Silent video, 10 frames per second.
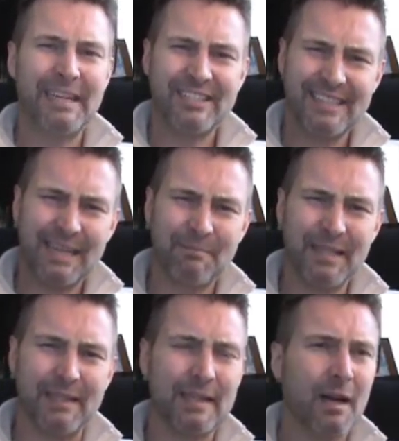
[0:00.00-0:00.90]
Imagine that,
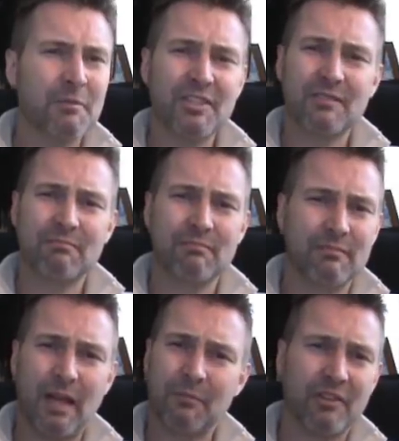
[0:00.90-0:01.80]
me. Now I'm just
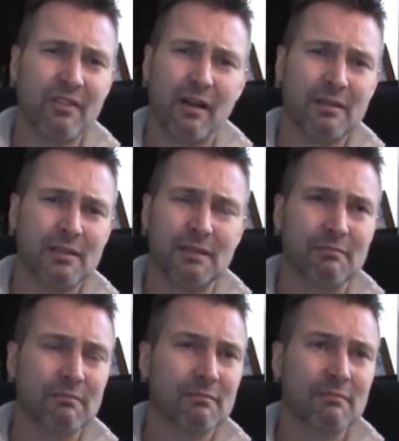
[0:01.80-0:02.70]

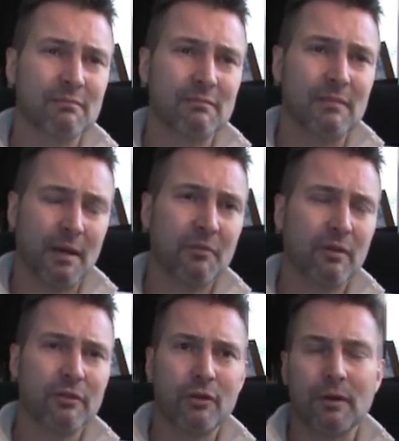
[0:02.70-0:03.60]
ugly, and I'm
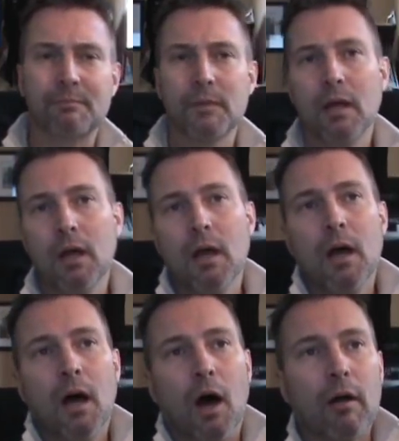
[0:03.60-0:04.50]
still short.
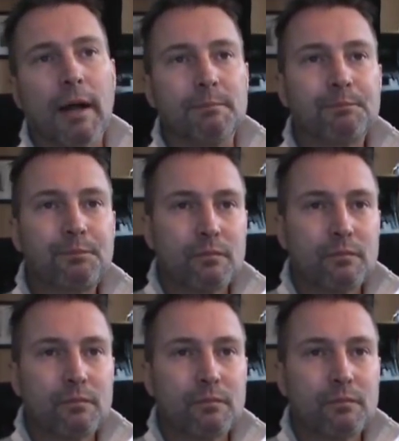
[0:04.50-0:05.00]
All right.